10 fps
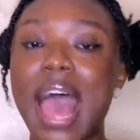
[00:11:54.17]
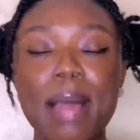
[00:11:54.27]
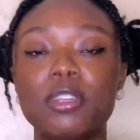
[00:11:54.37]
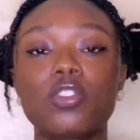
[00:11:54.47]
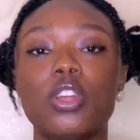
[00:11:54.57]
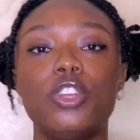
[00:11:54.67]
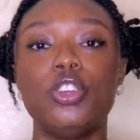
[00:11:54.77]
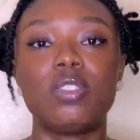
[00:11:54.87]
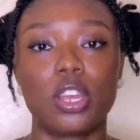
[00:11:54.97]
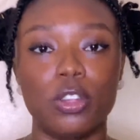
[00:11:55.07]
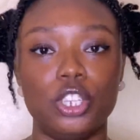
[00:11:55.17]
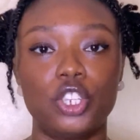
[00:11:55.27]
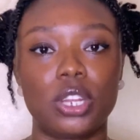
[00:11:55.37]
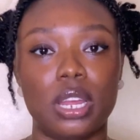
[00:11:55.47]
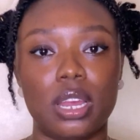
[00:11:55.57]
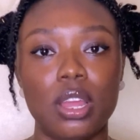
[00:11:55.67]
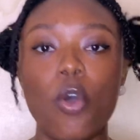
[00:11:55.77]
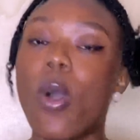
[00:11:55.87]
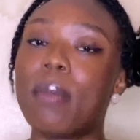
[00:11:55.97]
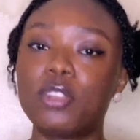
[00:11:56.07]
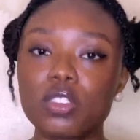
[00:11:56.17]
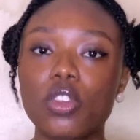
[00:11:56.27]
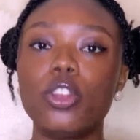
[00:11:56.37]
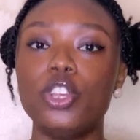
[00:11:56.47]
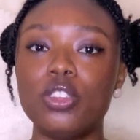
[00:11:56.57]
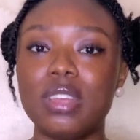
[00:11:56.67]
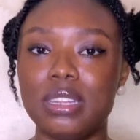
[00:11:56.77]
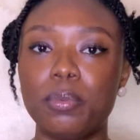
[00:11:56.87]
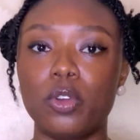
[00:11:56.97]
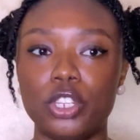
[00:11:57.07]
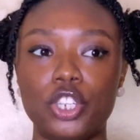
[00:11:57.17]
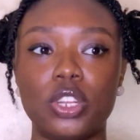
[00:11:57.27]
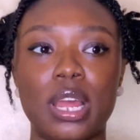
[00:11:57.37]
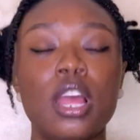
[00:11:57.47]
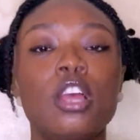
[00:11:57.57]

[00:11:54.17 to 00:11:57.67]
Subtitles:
I'm just going to use a conditioner, or I'm just going to use a deep conditioner.